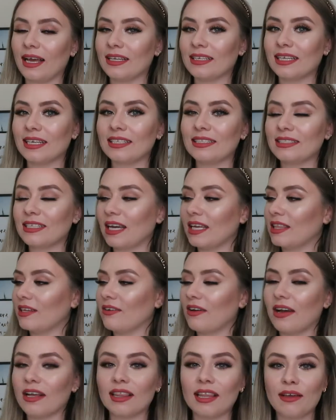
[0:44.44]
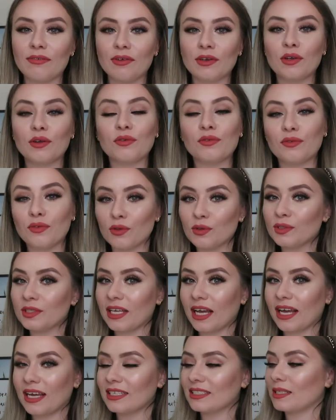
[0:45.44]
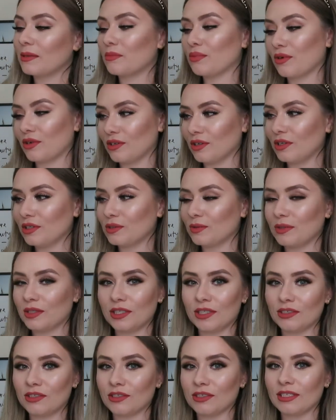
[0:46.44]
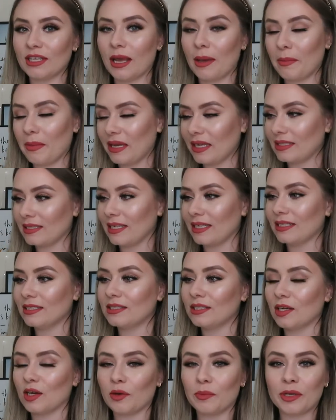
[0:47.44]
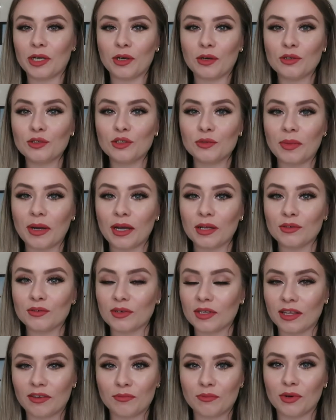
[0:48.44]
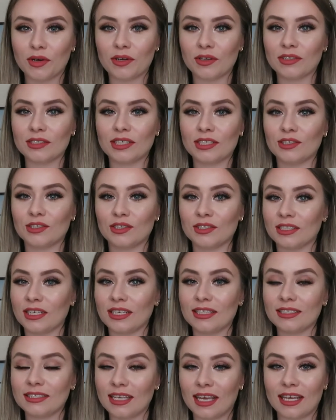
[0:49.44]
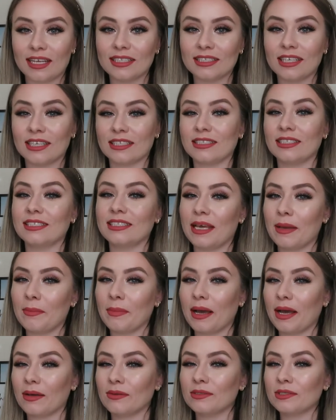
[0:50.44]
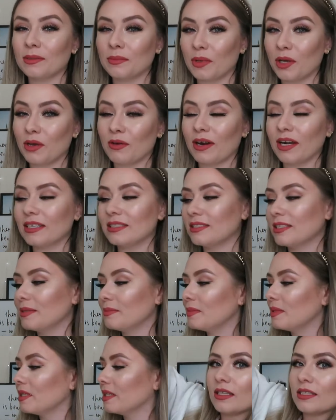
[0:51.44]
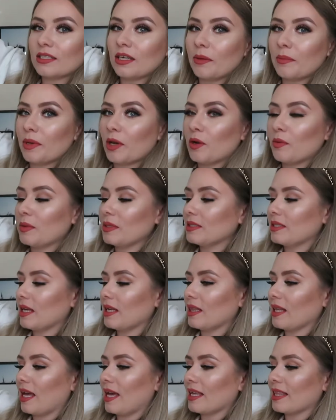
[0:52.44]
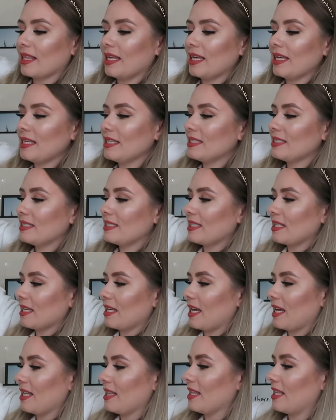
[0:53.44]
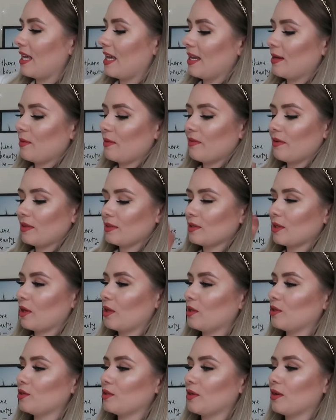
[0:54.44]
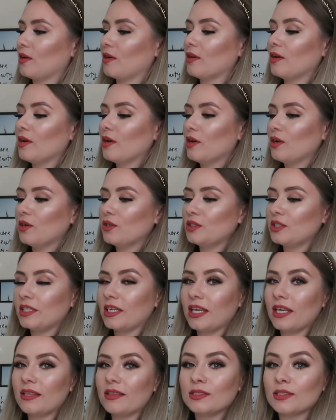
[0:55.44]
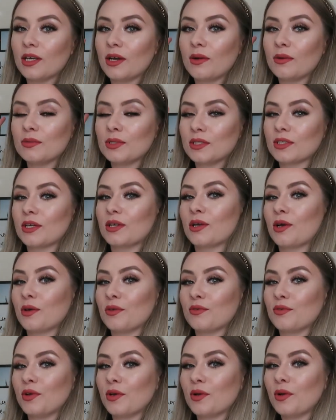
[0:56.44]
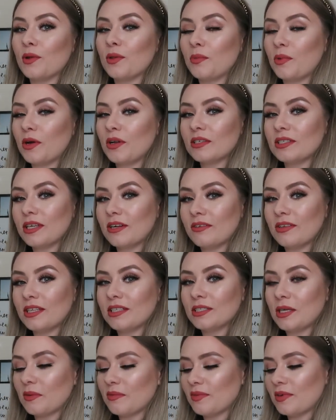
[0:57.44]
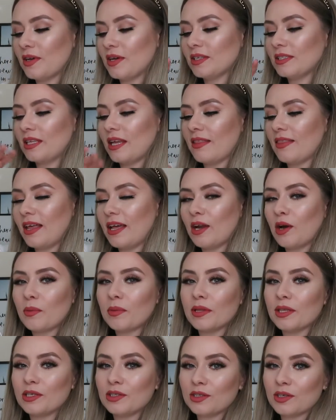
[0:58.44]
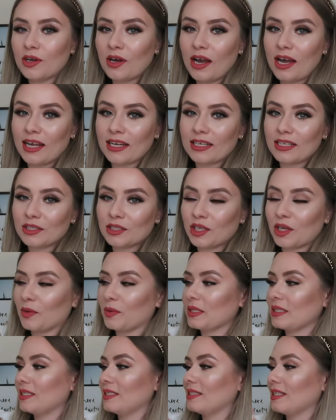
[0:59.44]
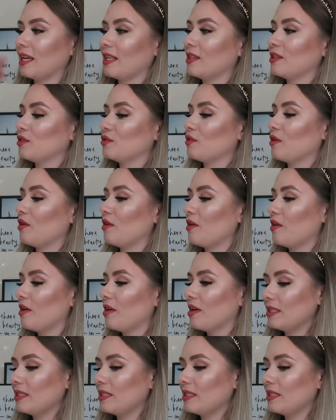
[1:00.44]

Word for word: And inside there are 11 full-sized products, which is just amazing. So, I mean, £100 for 11 products is just insane. It's less than £10 per item. The top bit opens like this. And then we've also got the drawer underneath. So I'm just going to go through the products that are in the top first and then open the drawer and show you what's inside the drawer.